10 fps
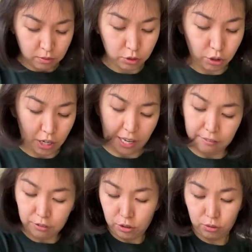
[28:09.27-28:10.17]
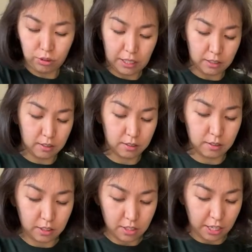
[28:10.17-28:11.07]
You don't have to do that.
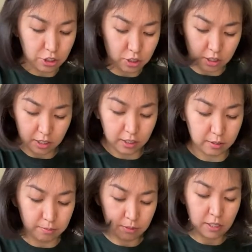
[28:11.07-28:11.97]
It's actually,